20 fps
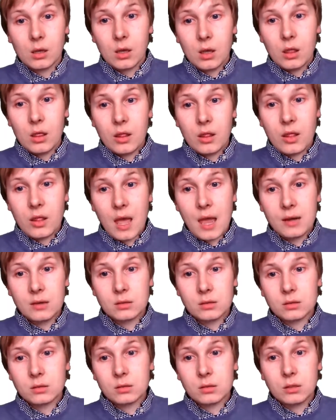
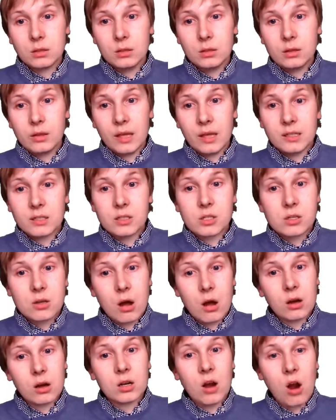then they can
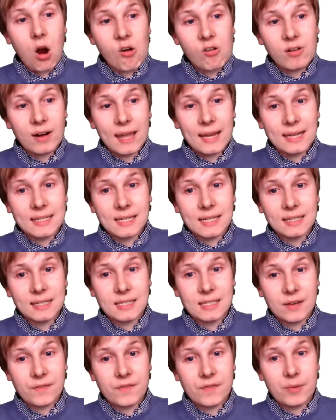start correlating
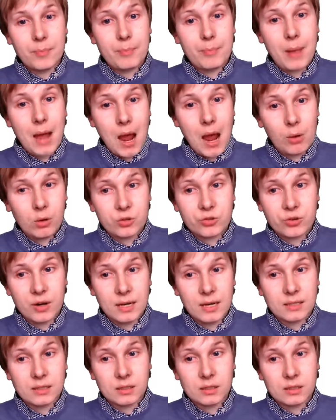different power
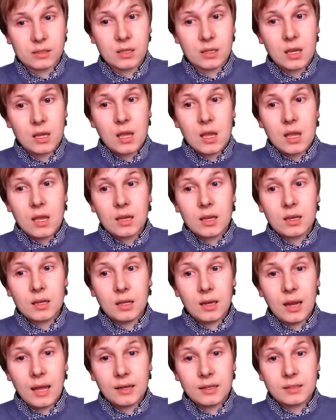traces
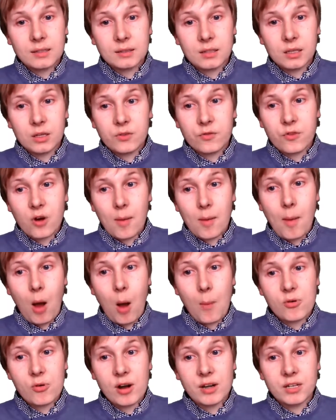collected from
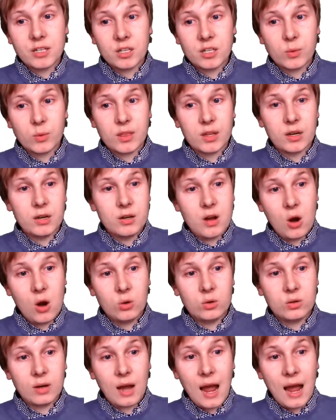operations with
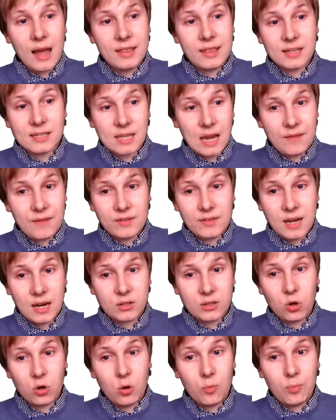known either
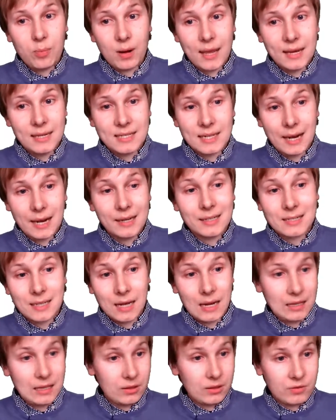ciphertext or plaintext,
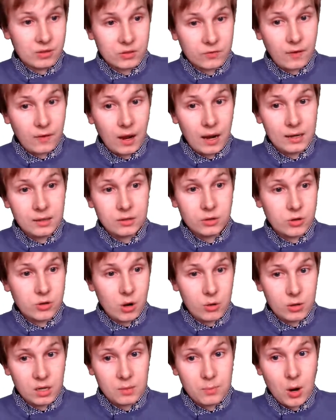either is fine, you
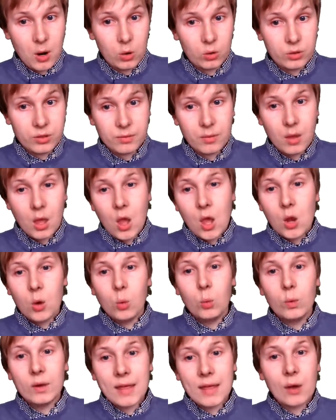don't need both,
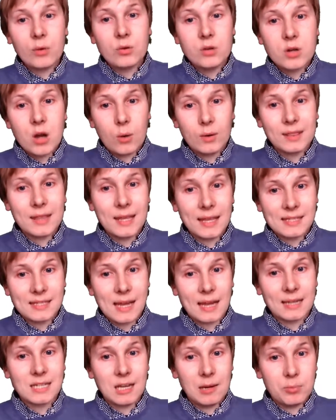without knowing the
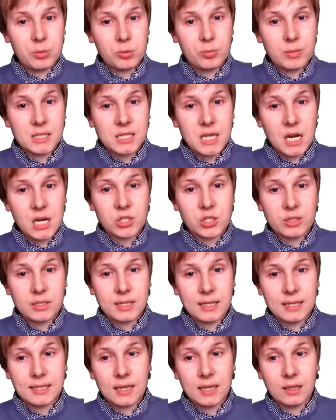exact implementation
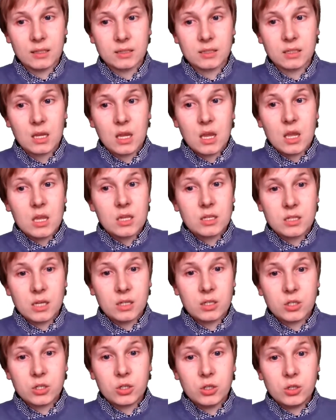details,
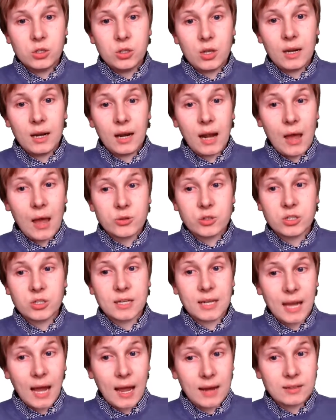since it allows you to
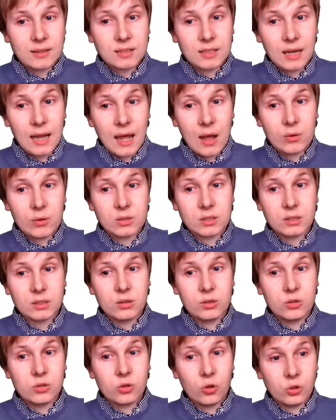cancel out
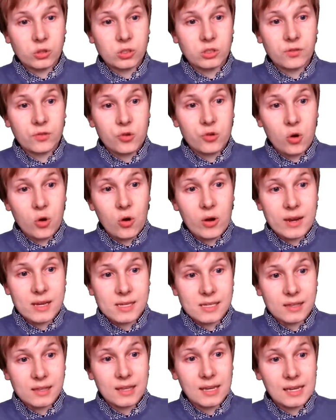sources of
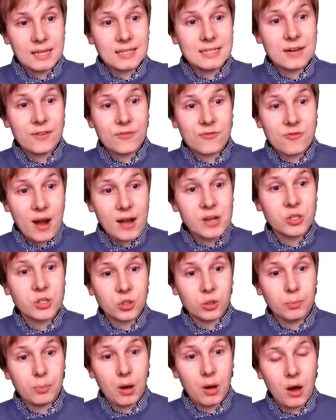noise. The
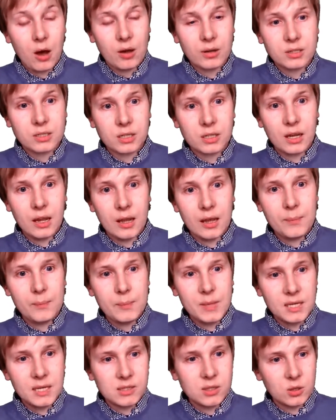differential part
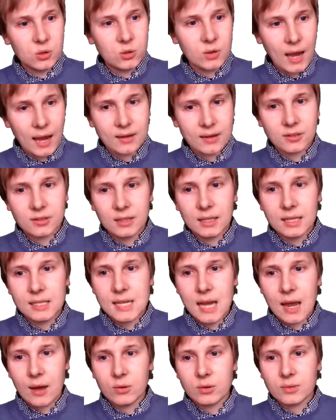means that you cancel it
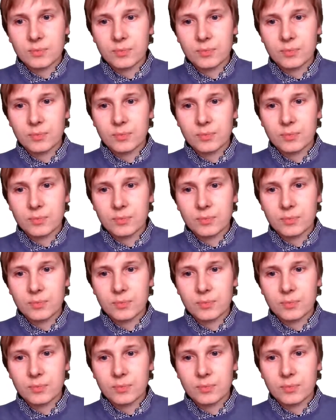out.